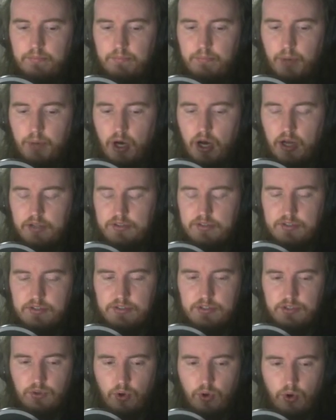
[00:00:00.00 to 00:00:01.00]

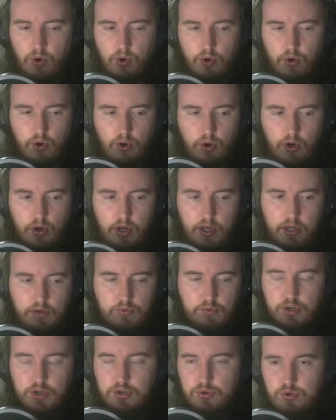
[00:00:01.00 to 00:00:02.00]
bonds or
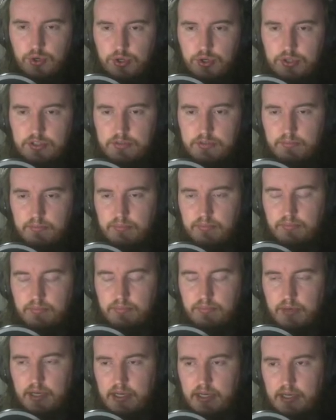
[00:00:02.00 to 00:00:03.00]
recruit
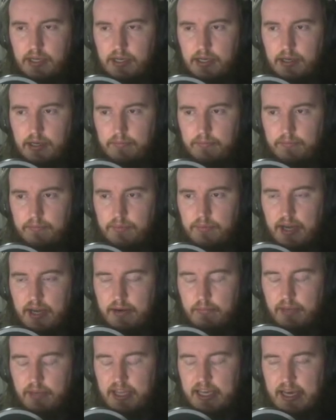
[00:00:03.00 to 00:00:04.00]
kind
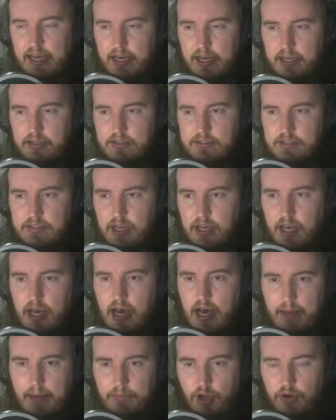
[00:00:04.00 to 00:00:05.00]
of mechanics.
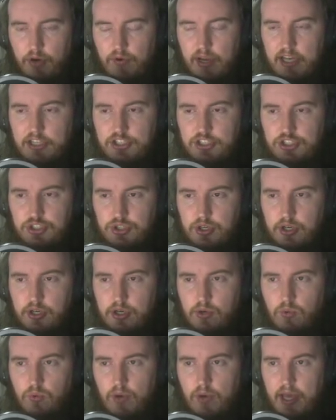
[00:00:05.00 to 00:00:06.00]
I'm not really
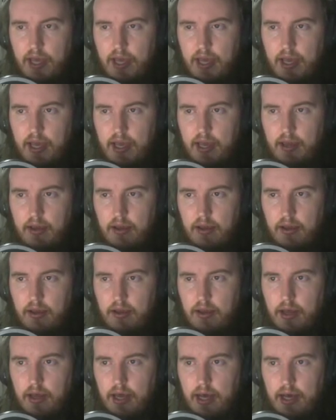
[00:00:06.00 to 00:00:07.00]
sure where
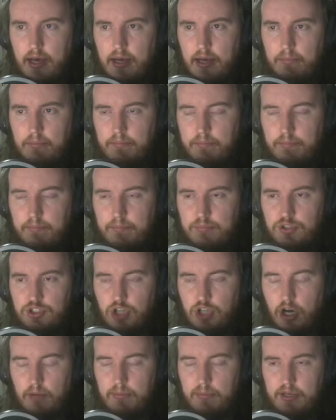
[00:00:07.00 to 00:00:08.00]

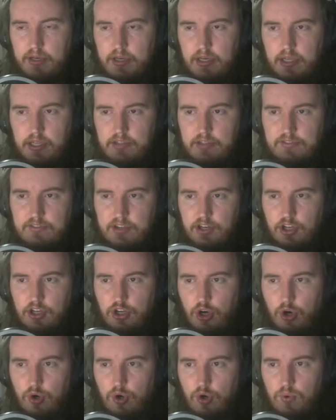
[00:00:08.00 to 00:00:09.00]
Shaman is going to
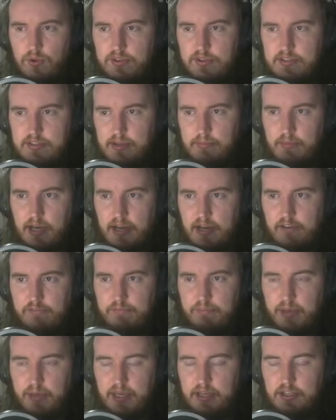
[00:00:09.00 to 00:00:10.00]
go with some kind
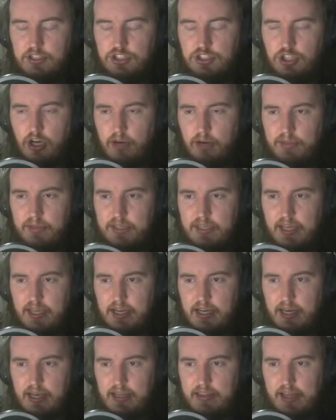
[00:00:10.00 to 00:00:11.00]
of big Shaman
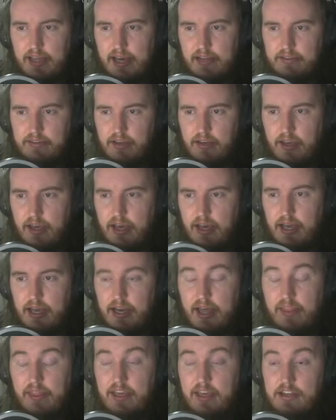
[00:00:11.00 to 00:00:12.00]
deck like that.
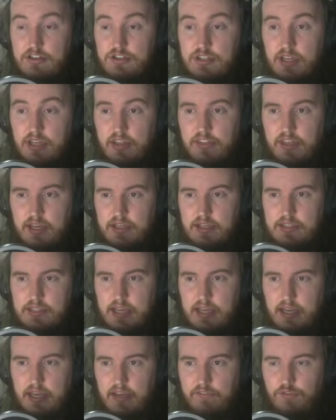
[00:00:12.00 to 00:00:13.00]
Another interesting thing is
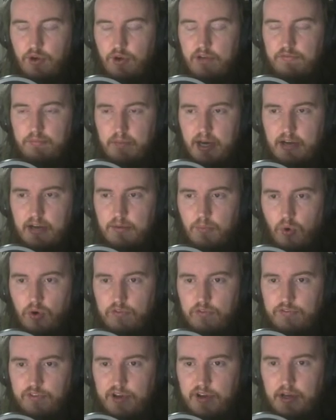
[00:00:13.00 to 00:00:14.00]
that if you have
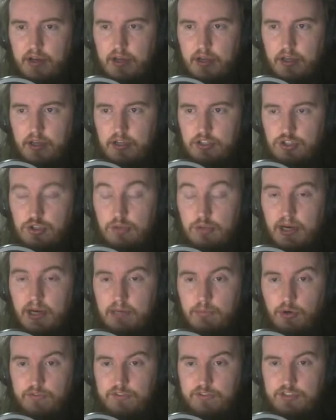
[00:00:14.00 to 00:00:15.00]
Muckmorpher, 2
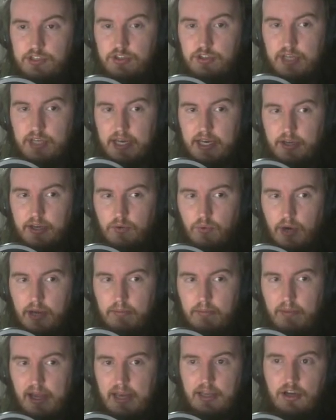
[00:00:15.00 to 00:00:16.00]
Muckmorphers in your deck and
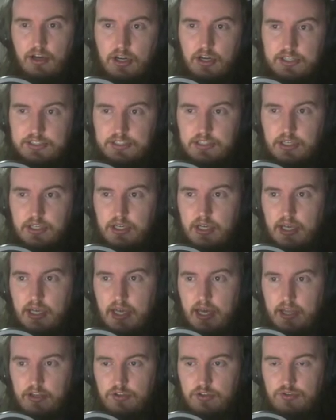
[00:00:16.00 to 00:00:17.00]
1 Malygos,
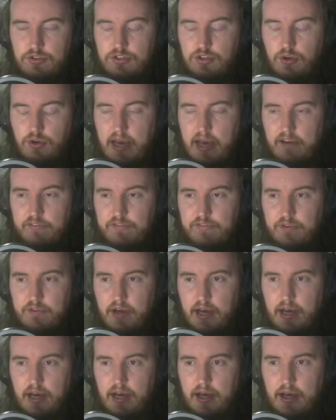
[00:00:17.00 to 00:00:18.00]
and you have
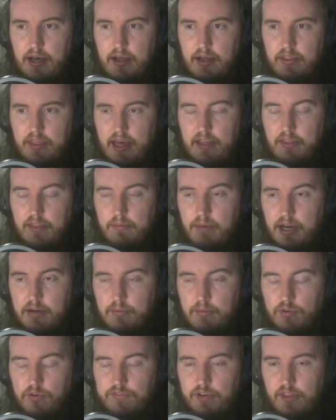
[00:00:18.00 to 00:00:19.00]
the other
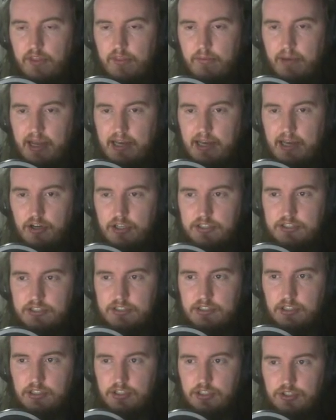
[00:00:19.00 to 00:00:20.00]
Muckmorpher and the Malygos
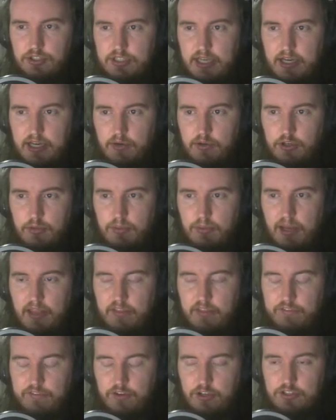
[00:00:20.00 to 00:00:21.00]
still in your deck when you play
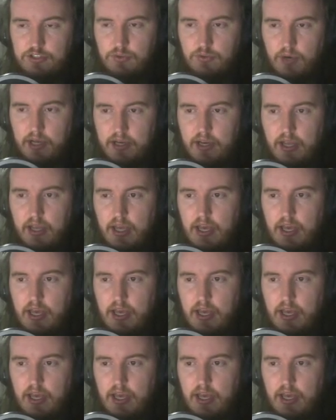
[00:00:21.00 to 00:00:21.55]
the first one,